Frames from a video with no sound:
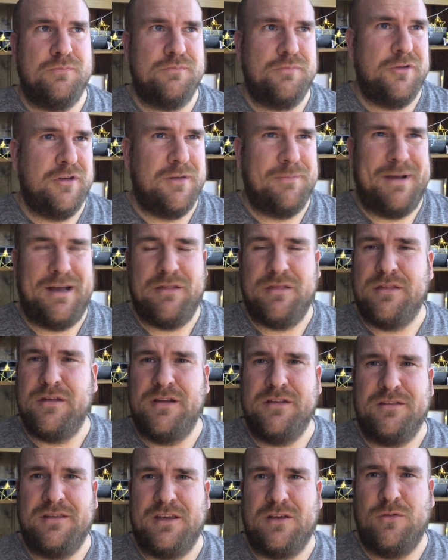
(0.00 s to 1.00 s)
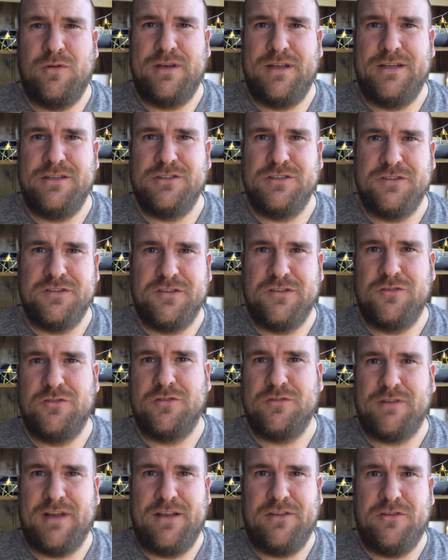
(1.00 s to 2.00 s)
put about 30 quid in just to sort
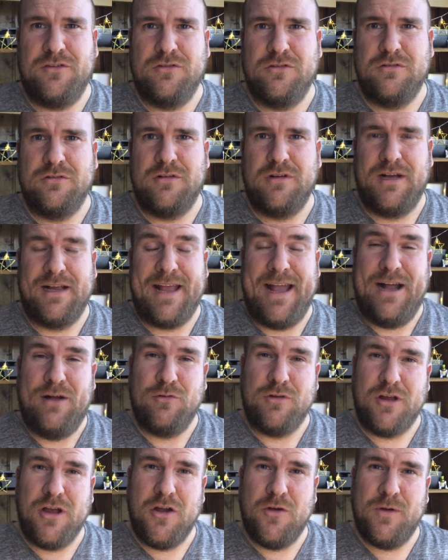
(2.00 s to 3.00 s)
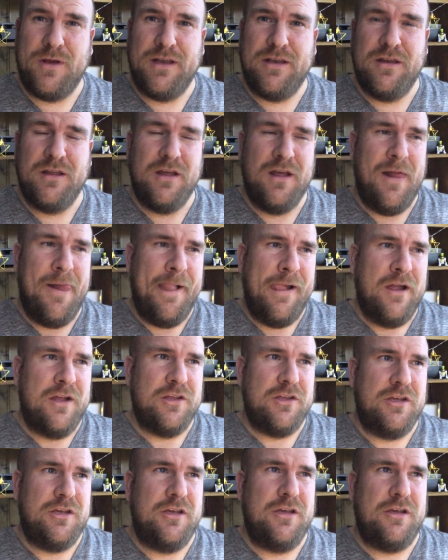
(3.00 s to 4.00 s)
of get your account going.
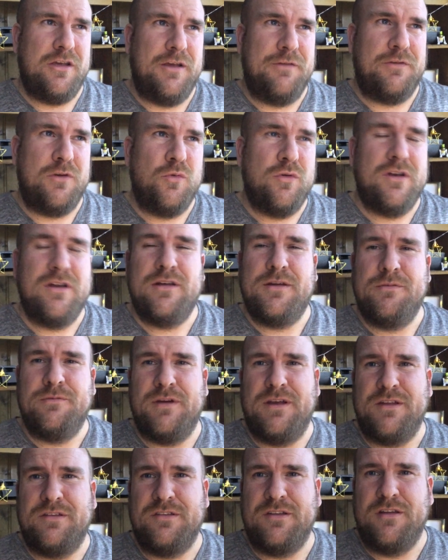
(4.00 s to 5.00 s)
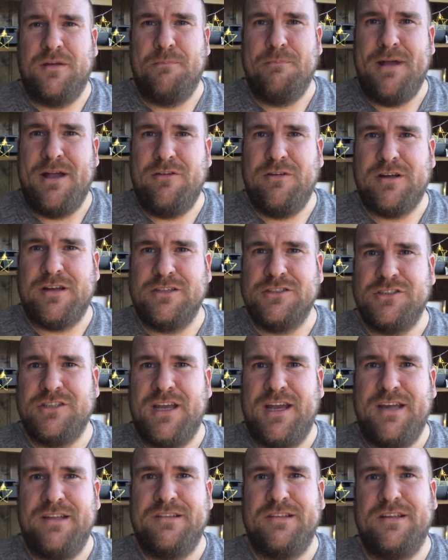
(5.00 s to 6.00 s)
If you want to invest in American
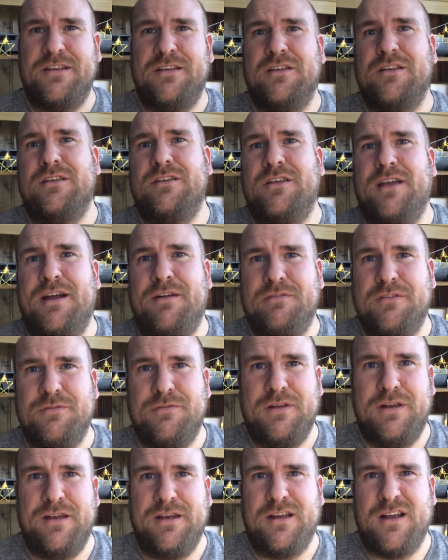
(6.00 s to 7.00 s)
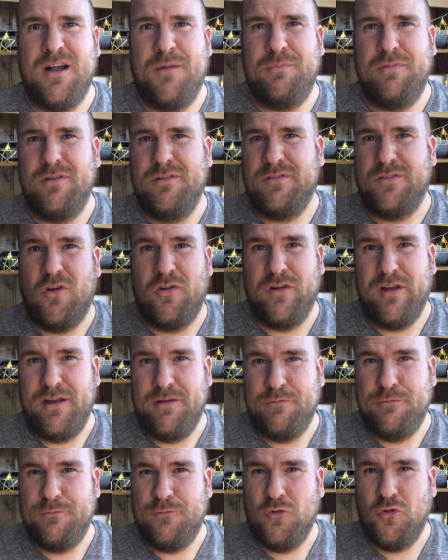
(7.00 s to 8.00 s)
shares, then you have to fill in a couple of online
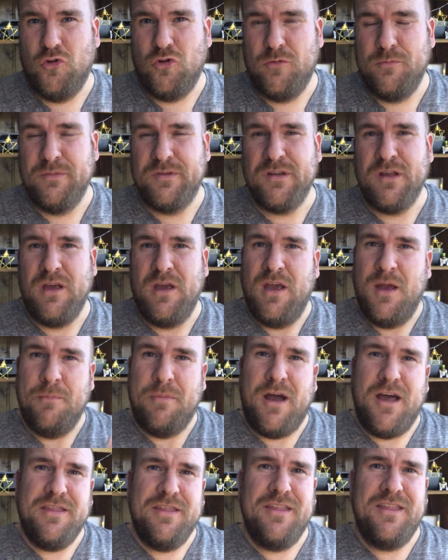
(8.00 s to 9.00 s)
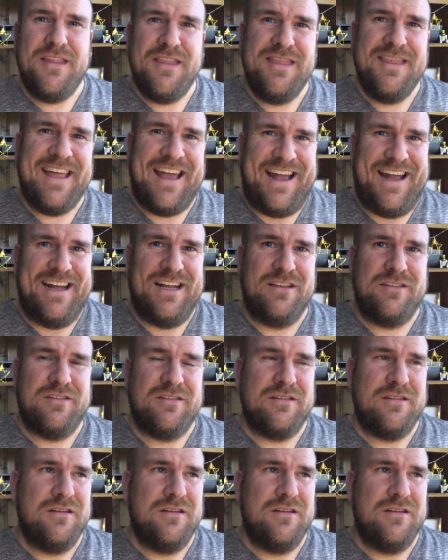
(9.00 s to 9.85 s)
forms. But other than that,